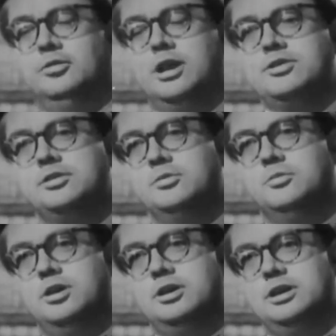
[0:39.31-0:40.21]
Lord Russell,
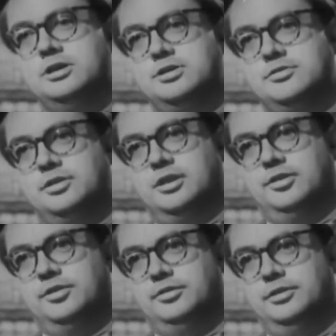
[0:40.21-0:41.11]
what is
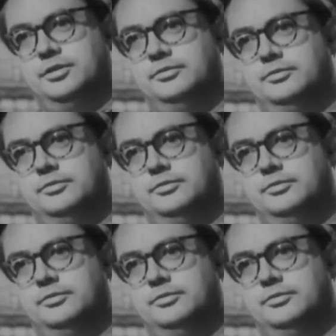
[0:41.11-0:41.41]
philosophy?